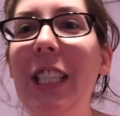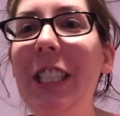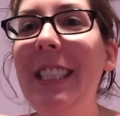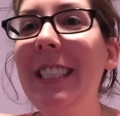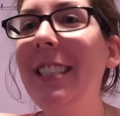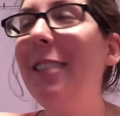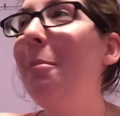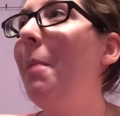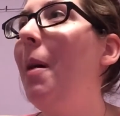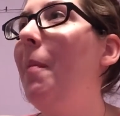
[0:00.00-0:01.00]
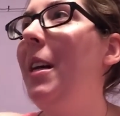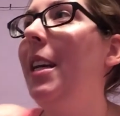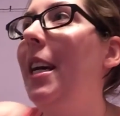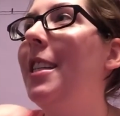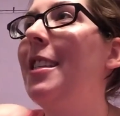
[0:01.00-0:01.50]
geez. And my mom had to,
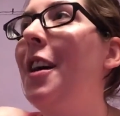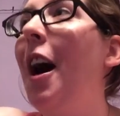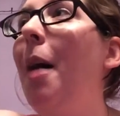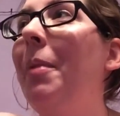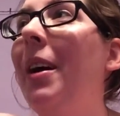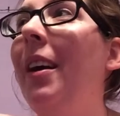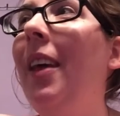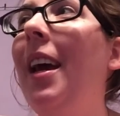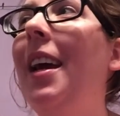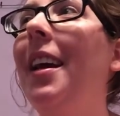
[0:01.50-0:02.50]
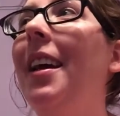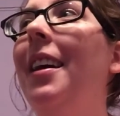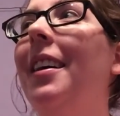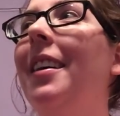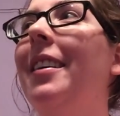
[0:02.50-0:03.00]
like, stop her. Like,
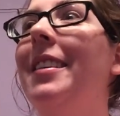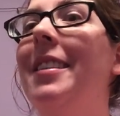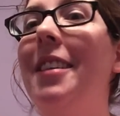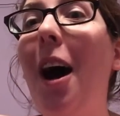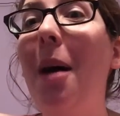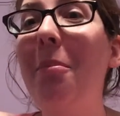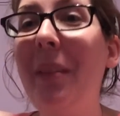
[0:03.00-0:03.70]
stop